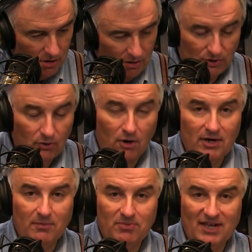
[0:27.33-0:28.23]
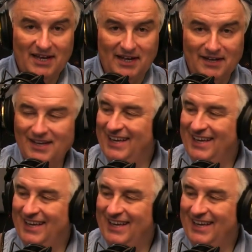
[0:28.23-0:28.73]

Oh, you already planning?